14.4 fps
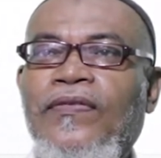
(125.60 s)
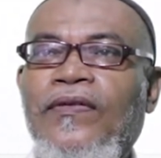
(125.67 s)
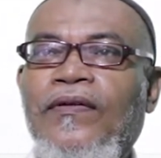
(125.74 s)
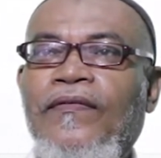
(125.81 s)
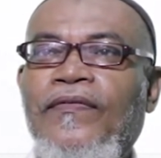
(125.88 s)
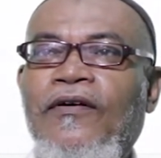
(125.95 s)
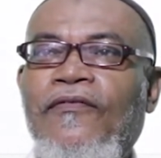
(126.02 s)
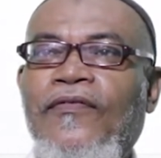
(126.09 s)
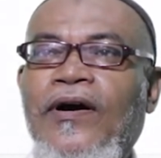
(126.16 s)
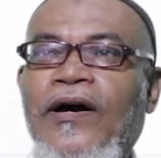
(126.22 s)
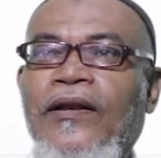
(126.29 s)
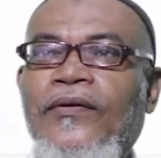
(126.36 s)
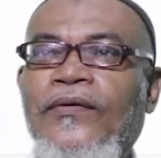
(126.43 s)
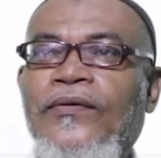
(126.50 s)
the
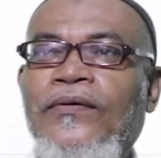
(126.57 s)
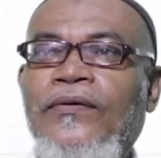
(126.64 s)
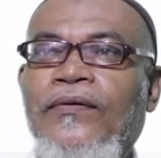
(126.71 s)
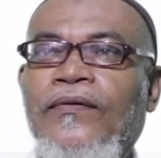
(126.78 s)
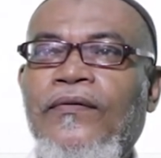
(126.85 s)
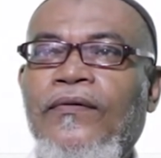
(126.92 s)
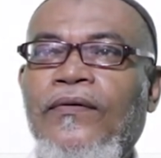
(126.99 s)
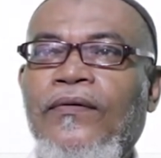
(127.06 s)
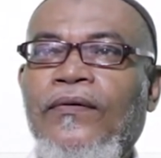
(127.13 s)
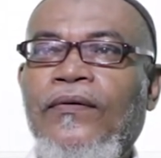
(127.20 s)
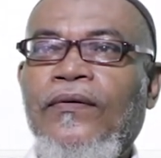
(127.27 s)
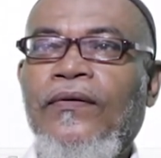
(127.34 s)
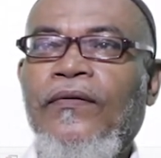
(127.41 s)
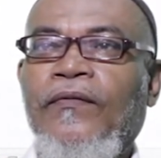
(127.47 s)
value
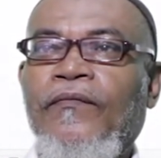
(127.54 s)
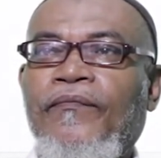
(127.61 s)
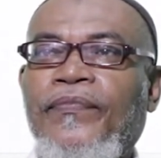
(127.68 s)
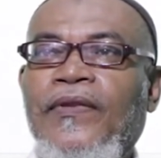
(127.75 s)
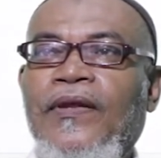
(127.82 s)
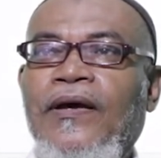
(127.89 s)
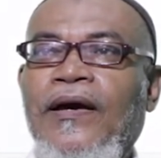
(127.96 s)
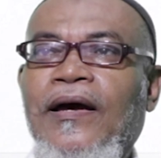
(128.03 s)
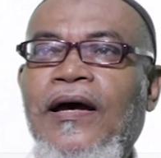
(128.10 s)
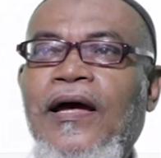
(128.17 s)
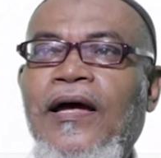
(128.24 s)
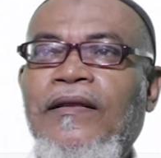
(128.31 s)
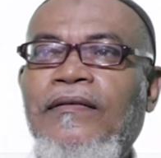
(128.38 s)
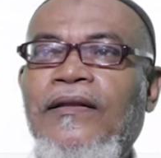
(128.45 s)

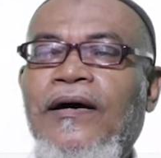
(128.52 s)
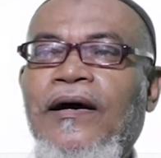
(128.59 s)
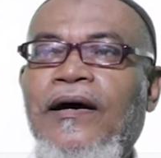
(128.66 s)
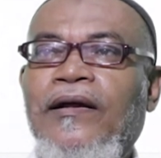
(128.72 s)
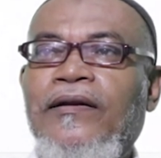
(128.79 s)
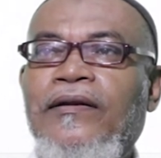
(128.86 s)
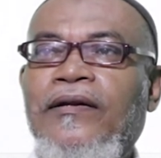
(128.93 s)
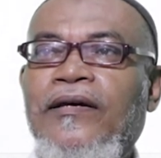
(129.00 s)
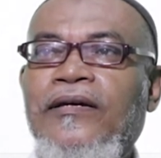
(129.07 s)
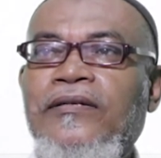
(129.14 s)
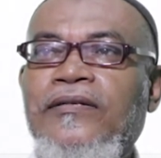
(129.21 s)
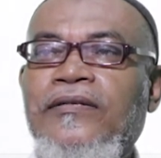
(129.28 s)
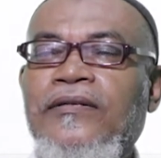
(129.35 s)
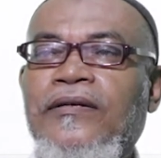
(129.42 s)
and the
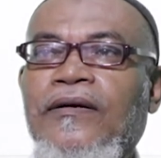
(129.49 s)
address